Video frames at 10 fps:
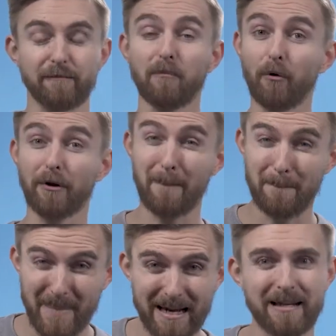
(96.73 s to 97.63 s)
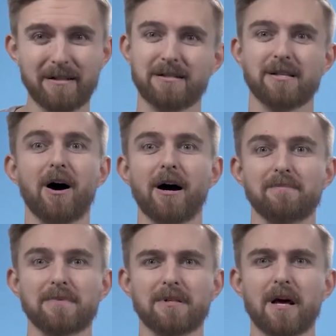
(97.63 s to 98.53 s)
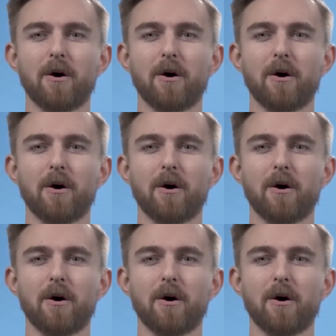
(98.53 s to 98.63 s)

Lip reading: more than a million times,